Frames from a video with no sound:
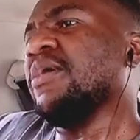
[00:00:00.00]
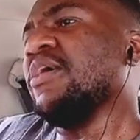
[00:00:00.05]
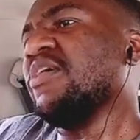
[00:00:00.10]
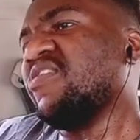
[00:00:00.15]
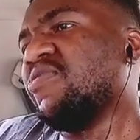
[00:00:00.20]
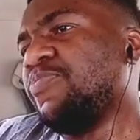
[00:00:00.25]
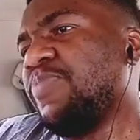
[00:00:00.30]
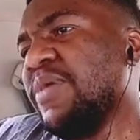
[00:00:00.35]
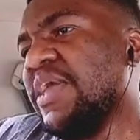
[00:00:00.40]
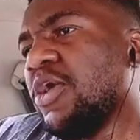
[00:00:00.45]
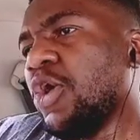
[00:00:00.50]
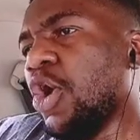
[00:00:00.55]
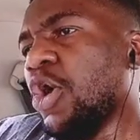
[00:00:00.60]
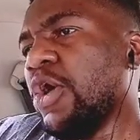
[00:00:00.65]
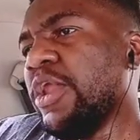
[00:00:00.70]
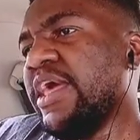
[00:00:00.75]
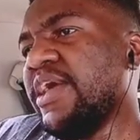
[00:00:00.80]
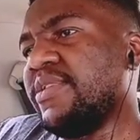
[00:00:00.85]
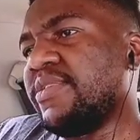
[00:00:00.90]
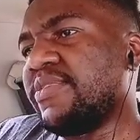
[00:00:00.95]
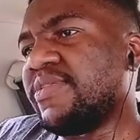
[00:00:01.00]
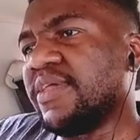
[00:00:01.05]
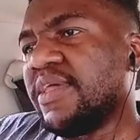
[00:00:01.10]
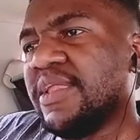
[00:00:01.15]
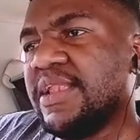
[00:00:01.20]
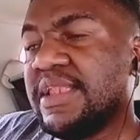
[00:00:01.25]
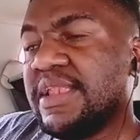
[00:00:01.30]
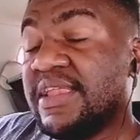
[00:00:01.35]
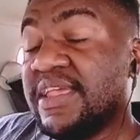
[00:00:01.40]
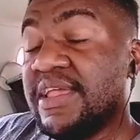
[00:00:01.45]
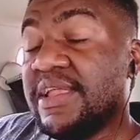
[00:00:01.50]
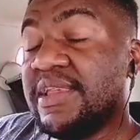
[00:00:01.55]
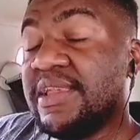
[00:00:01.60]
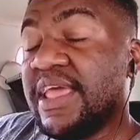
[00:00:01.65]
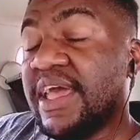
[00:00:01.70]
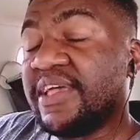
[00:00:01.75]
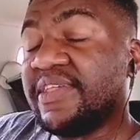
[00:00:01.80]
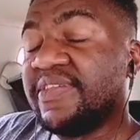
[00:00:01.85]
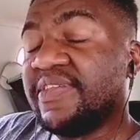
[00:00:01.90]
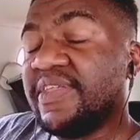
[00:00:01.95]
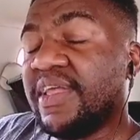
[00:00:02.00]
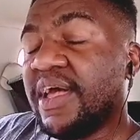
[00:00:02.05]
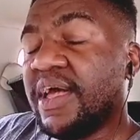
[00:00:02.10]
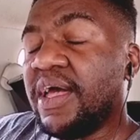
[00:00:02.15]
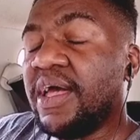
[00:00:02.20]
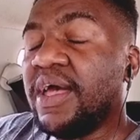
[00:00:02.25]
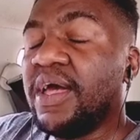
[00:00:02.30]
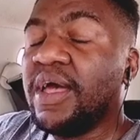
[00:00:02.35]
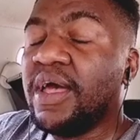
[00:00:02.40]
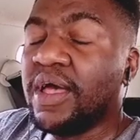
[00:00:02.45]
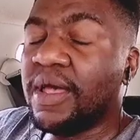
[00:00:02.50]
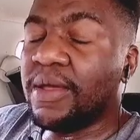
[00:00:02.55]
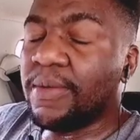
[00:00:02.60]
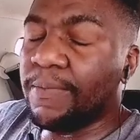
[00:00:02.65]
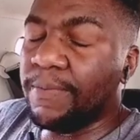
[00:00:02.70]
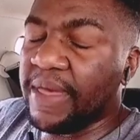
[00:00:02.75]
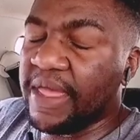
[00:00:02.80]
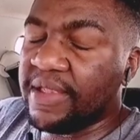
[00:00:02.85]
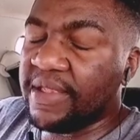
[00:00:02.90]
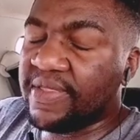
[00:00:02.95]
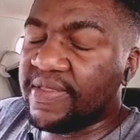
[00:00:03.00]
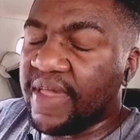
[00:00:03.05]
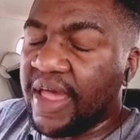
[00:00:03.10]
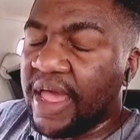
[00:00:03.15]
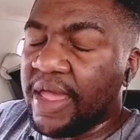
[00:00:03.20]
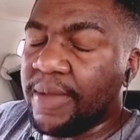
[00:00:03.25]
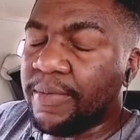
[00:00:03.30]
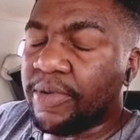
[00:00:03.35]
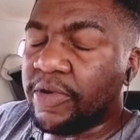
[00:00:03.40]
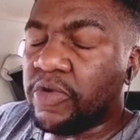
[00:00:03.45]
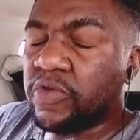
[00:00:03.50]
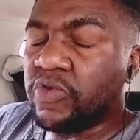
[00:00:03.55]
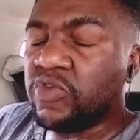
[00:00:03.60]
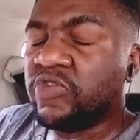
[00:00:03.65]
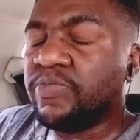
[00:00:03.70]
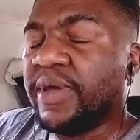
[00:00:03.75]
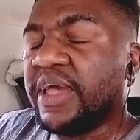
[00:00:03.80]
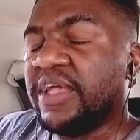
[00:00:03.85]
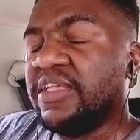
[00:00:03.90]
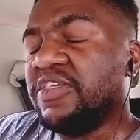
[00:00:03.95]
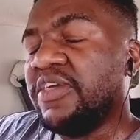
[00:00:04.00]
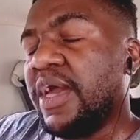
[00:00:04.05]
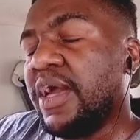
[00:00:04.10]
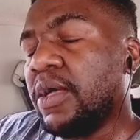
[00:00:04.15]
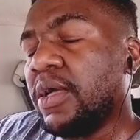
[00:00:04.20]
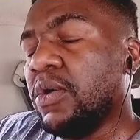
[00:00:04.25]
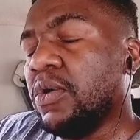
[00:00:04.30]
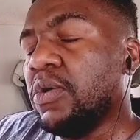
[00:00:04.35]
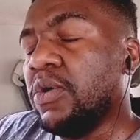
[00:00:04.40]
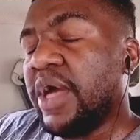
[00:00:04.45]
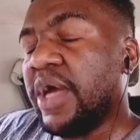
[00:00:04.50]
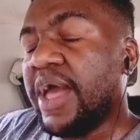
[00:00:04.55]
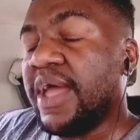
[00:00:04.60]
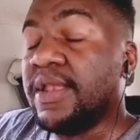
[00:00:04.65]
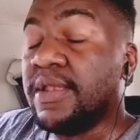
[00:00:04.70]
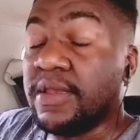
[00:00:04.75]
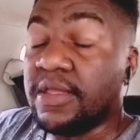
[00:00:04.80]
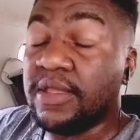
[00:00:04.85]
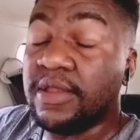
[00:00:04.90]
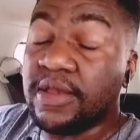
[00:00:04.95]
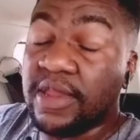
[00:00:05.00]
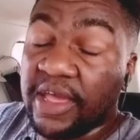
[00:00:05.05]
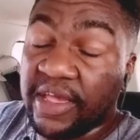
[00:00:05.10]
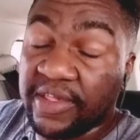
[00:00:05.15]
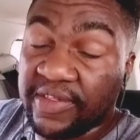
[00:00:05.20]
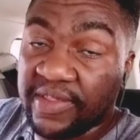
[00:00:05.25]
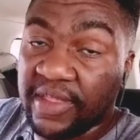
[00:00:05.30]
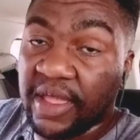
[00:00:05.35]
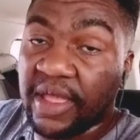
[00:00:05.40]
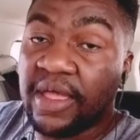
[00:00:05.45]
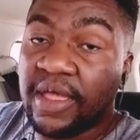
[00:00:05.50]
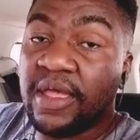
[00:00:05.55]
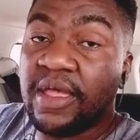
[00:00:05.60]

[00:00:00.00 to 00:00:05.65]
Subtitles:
speak on it. D. Dexter, Bedtime, produced by Jacko and D. Dexter.